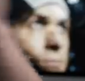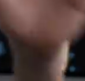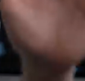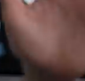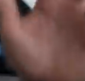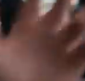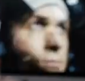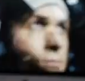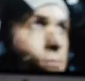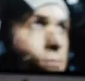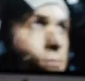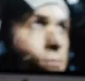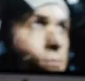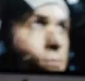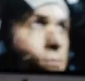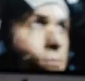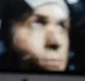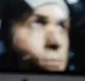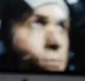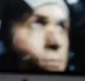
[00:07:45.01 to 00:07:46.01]

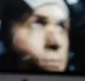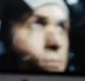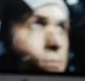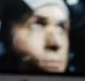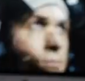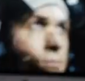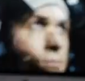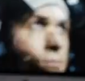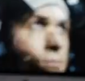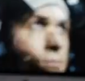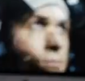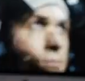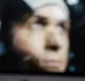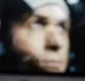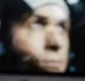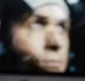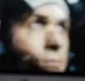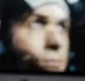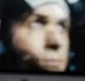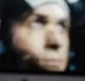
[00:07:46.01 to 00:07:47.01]

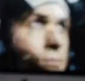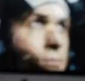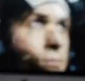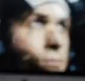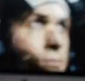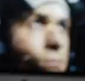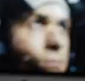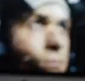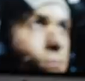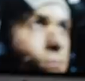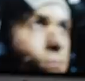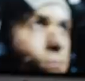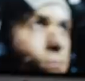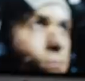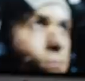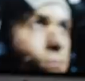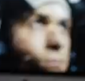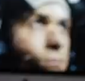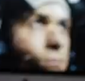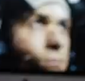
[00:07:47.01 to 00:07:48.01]

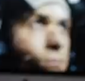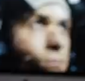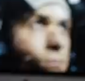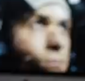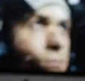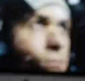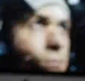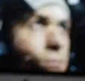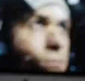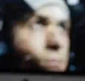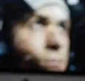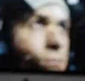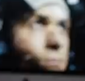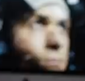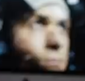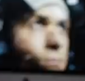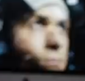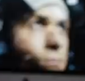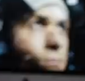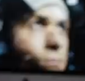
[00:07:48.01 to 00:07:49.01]

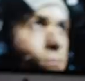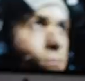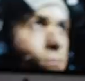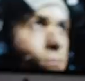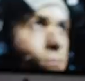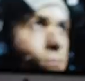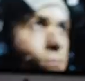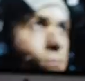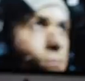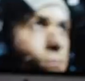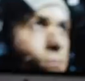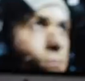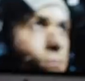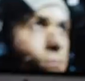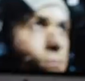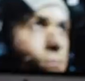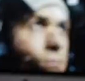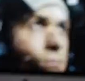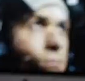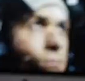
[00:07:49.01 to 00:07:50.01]

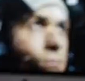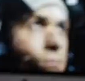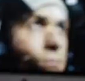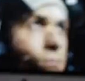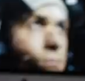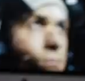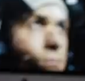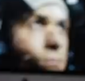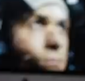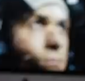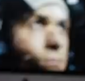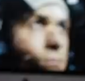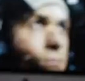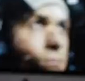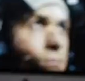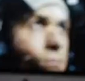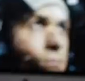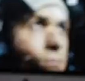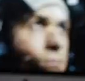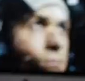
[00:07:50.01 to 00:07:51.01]

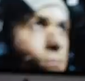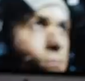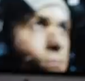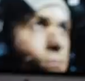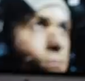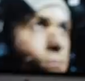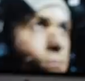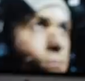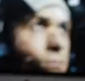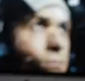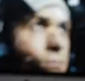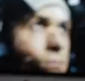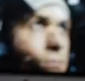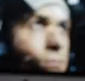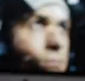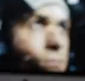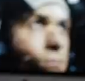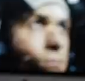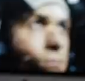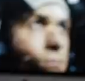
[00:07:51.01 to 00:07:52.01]

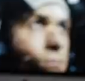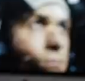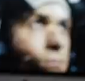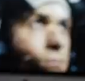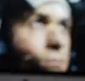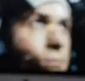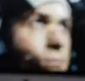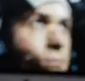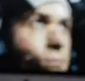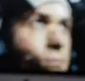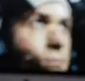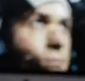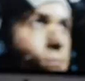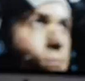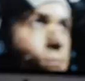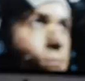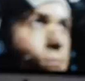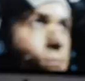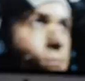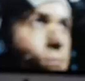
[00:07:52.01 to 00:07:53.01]
(silent)